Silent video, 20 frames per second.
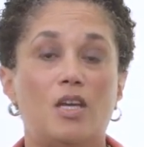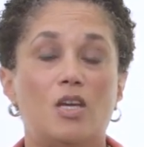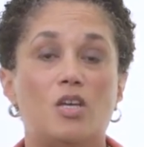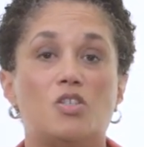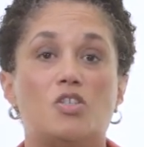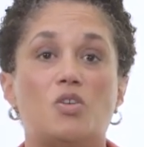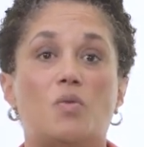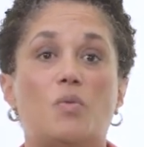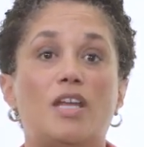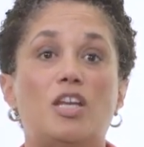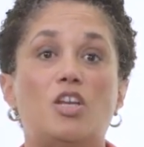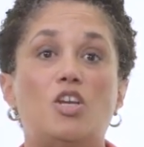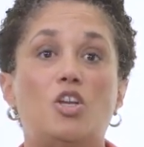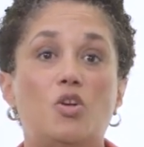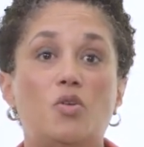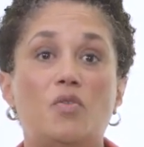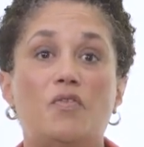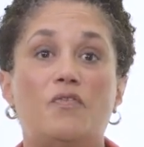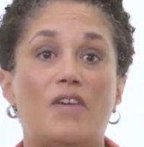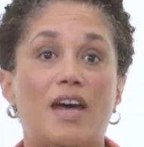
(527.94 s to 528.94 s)
So when
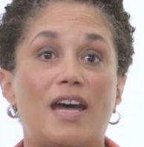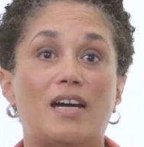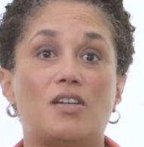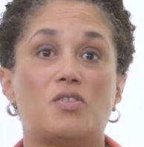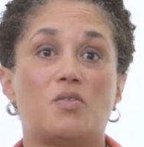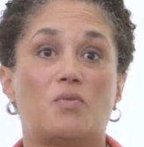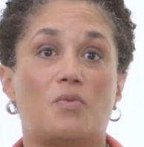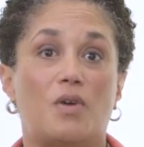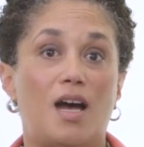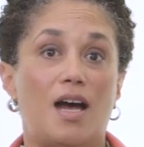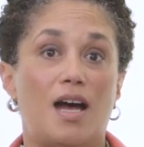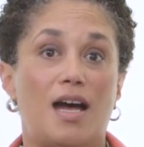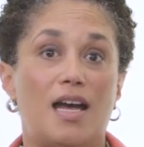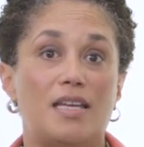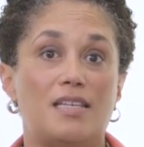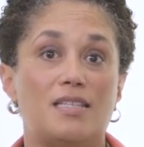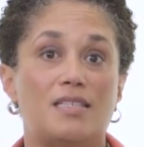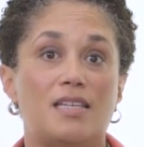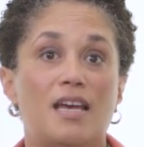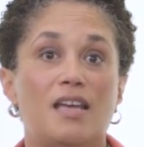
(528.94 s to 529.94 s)
new facts
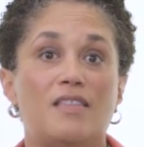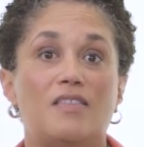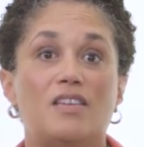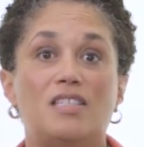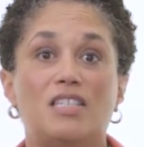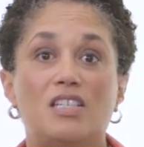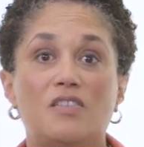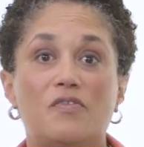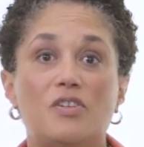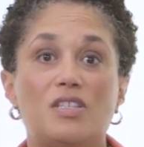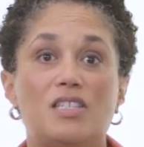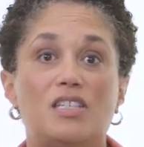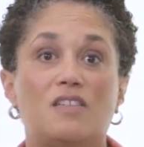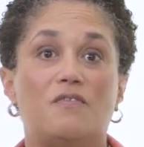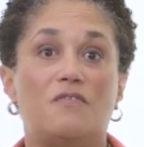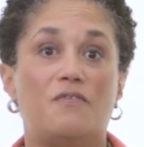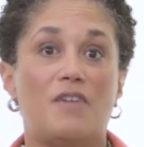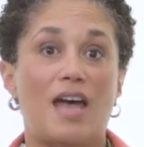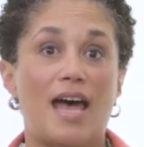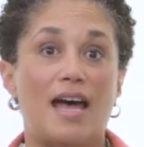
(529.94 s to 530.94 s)
arise, the difference
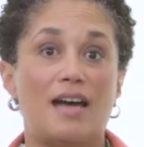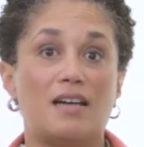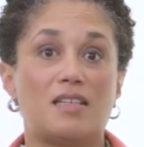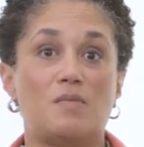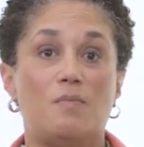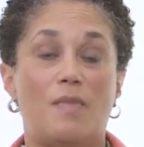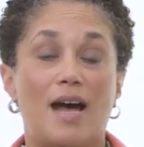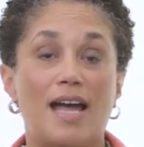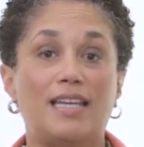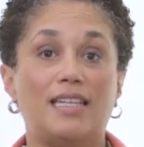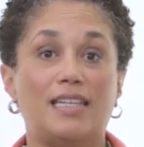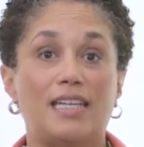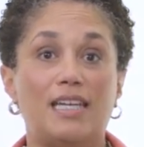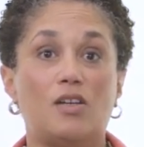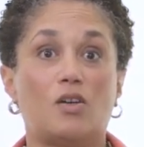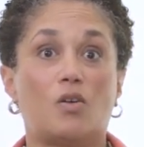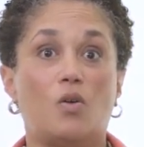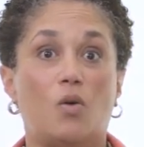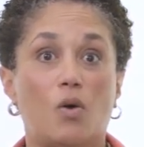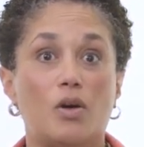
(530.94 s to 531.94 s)
in facts might
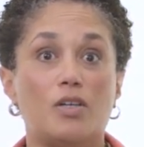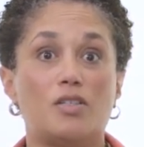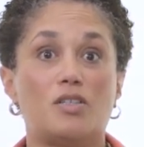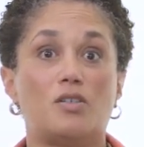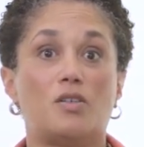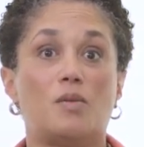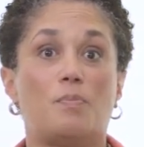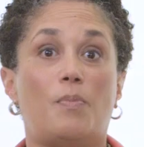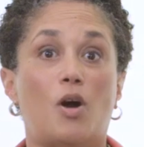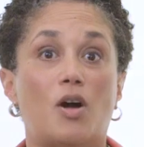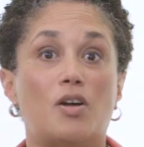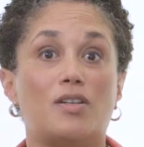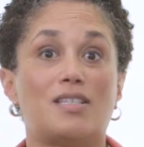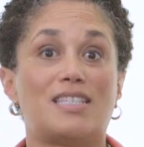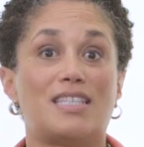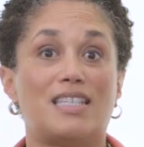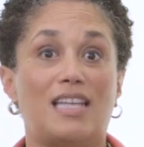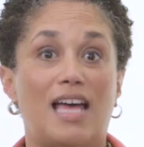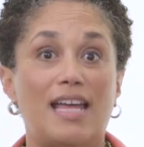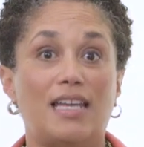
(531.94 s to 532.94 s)
lead a court to depart
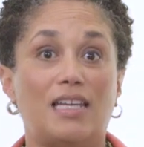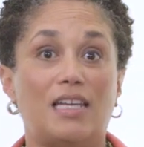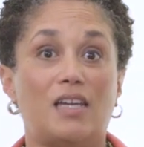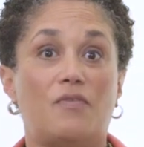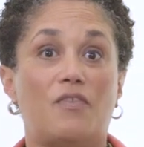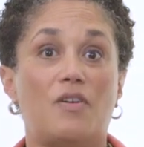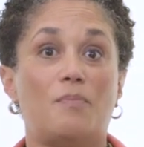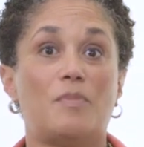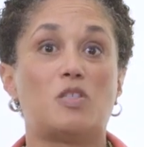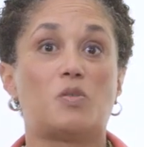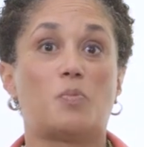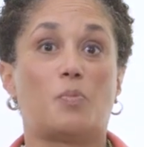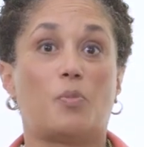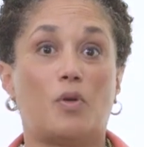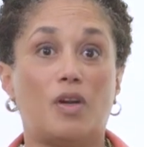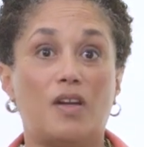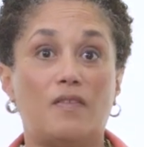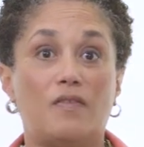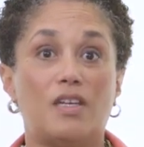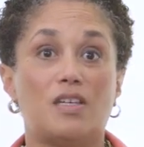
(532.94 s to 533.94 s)
slightly from its
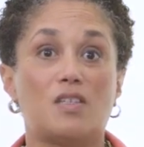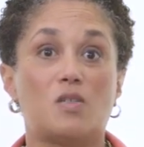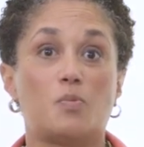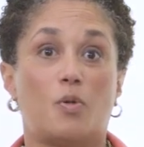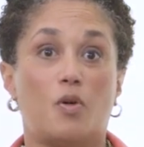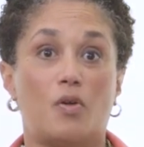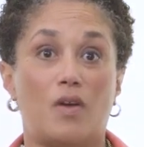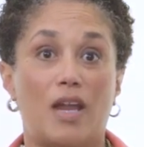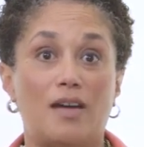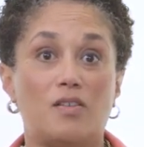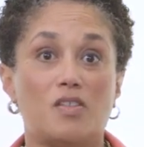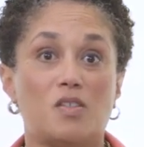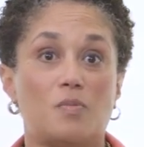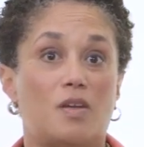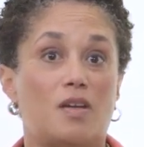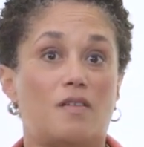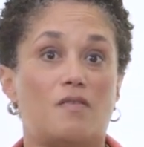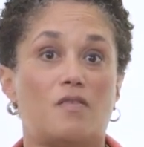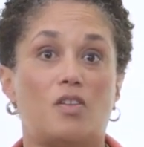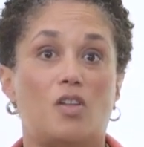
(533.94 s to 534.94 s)
previous
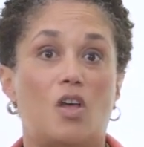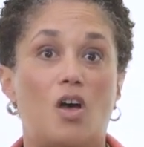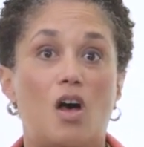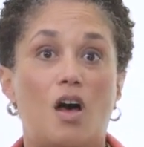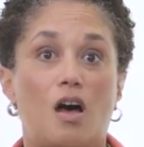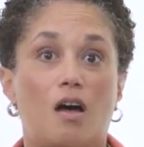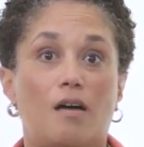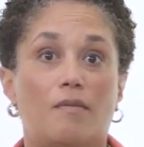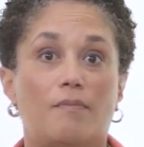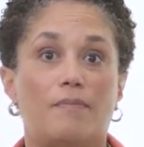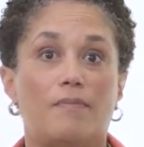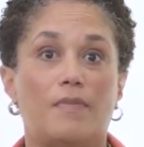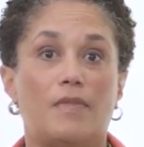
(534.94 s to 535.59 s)
pronouncement of the law.